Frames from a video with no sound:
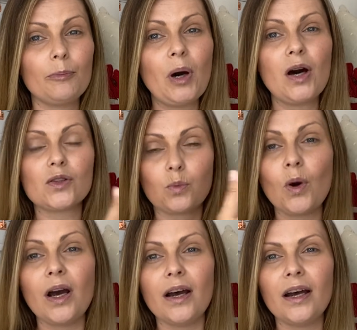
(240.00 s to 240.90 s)
parts
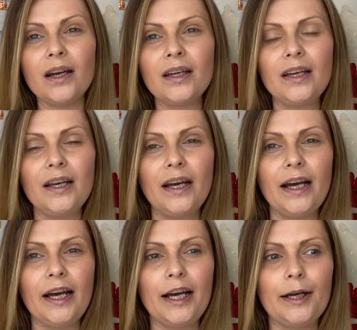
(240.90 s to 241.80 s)
were,
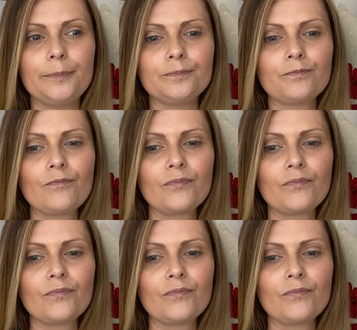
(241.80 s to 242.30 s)
um,